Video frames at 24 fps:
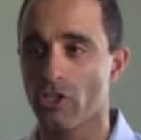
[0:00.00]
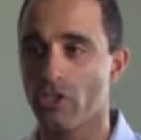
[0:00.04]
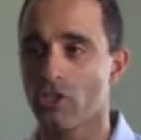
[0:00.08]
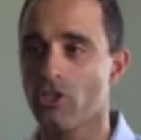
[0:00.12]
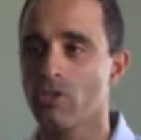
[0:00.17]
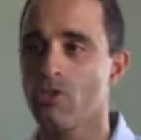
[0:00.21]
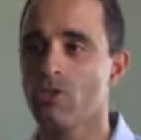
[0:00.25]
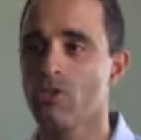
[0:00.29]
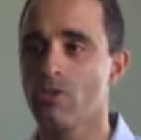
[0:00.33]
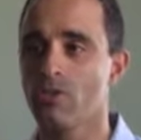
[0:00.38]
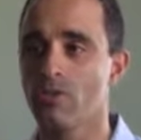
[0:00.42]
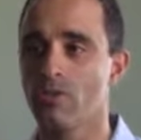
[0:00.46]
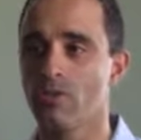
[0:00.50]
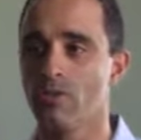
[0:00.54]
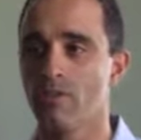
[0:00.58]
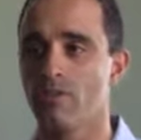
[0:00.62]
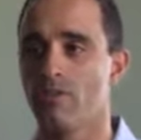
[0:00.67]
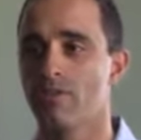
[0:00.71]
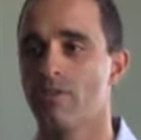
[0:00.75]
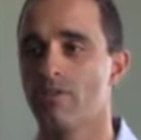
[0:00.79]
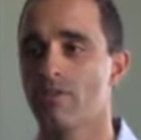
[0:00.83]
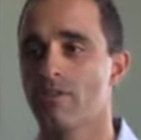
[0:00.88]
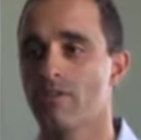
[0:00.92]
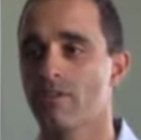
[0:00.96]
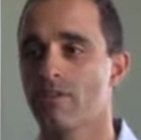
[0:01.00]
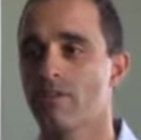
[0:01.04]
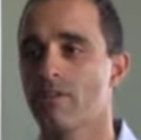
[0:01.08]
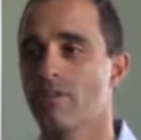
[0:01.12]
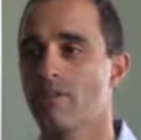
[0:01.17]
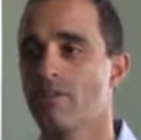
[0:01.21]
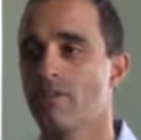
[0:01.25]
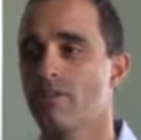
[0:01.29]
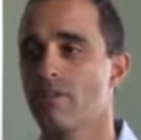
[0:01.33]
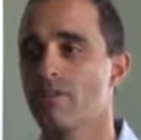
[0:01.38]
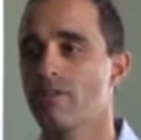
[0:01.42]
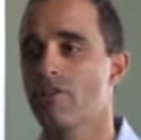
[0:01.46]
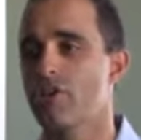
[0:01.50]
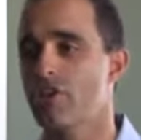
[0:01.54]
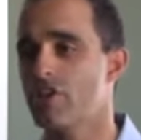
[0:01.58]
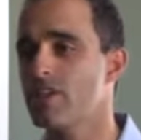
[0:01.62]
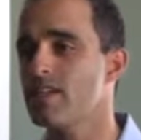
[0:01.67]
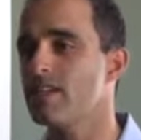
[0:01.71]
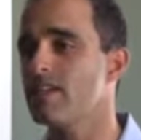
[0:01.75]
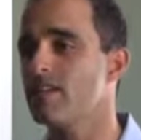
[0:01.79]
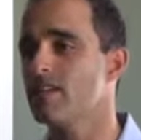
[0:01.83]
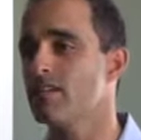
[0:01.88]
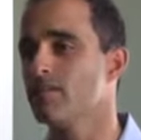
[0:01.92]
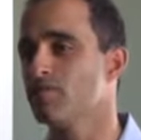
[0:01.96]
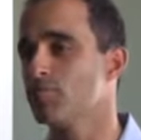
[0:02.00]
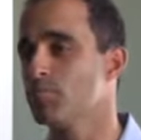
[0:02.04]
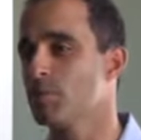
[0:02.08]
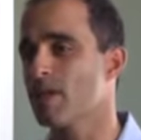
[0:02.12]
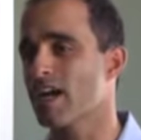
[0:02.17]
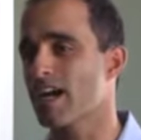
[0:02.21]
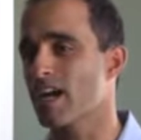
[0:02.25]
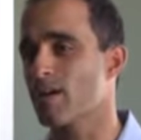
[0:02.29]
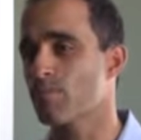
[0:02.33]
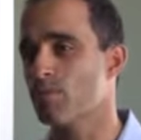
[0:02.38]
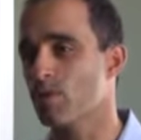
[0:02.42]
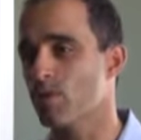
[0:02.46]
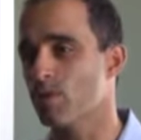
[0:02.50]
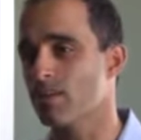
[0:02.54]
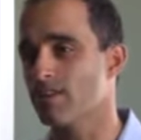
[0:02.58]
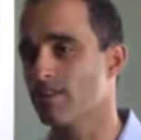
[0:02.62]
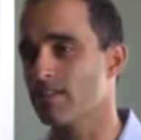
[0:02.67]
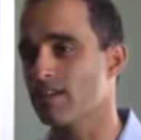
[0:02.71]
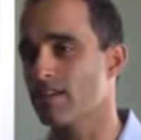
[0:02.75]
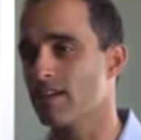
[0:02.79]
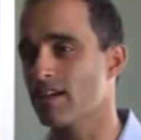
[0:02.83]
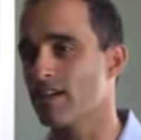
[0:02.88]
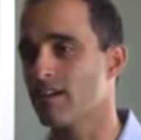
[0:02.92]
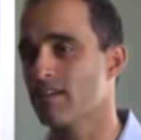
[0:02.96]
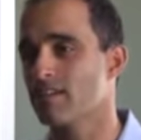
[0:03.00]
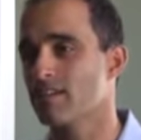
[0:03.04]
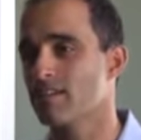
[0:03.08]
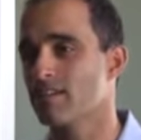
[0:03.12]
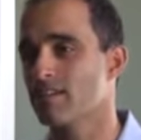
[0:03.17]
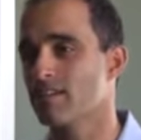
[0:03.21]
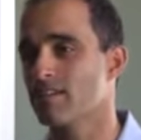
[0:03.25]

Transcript: huge sheet of black mold in there.